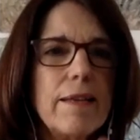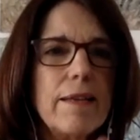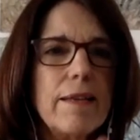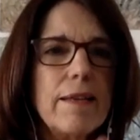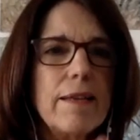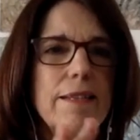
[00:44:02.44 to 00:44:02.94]

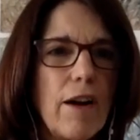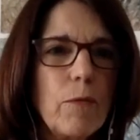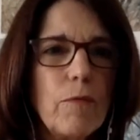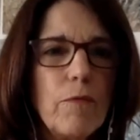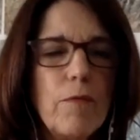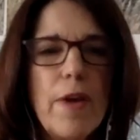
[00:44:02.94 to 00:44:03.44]

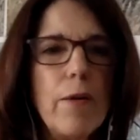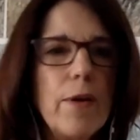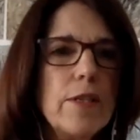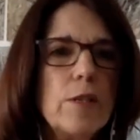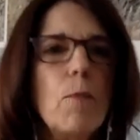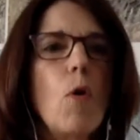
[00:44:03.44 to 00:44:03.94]
start
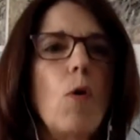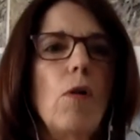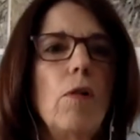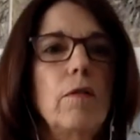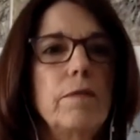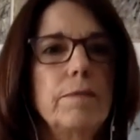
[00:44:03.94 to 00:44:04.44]
very
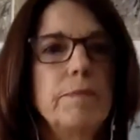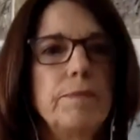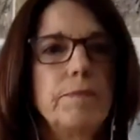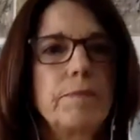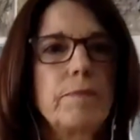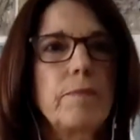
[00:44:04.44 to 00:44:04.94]
small
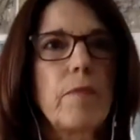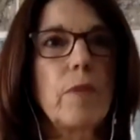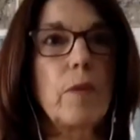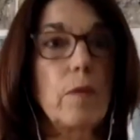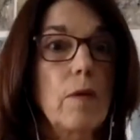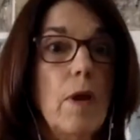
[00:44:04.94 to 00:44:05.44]

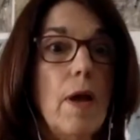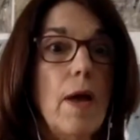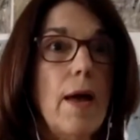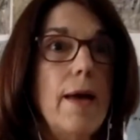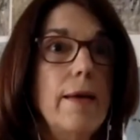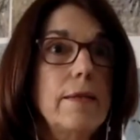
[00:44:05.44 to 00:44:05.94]

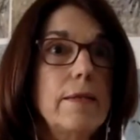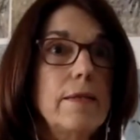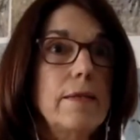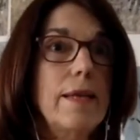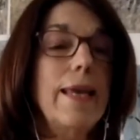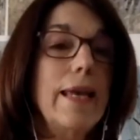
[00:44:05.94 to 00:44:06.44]
and
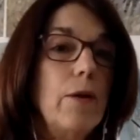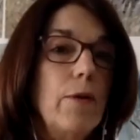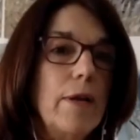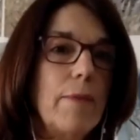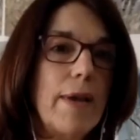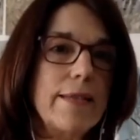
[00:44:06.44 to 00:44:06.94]

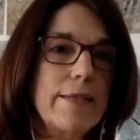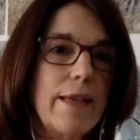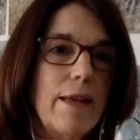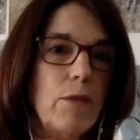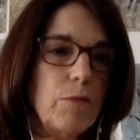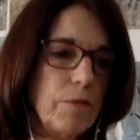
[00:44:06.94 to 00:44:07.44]
hearing
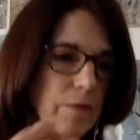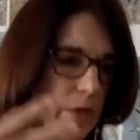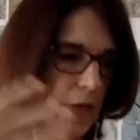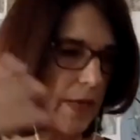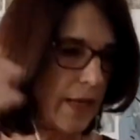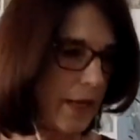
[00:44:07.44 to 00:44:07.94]
myself,
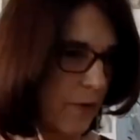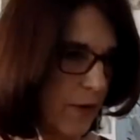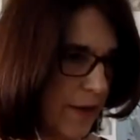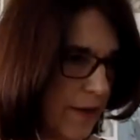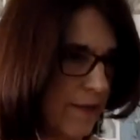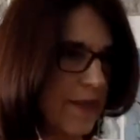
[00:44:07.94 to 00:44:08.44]

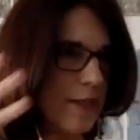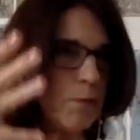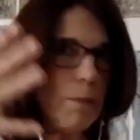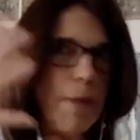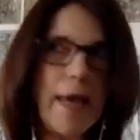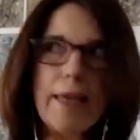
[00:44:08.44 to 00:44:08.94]
hearing
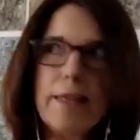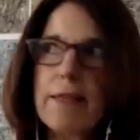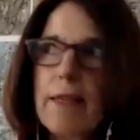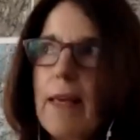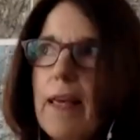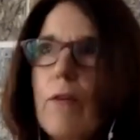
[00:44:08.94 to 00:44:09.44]
the
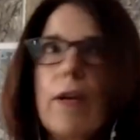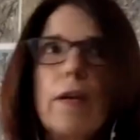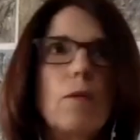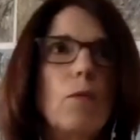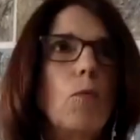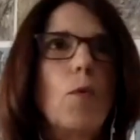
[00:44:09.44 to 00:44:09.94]
space,
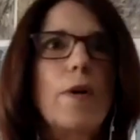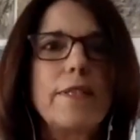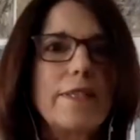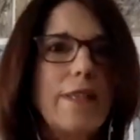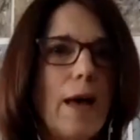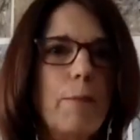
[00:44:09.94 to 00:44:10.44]
hearing
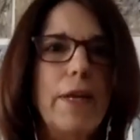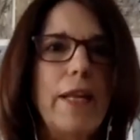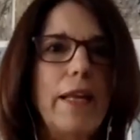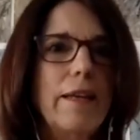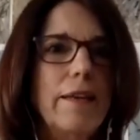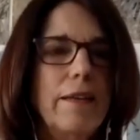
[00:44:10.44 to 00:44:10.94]
what's
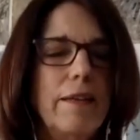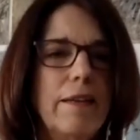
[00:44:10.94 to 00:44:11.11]
happening.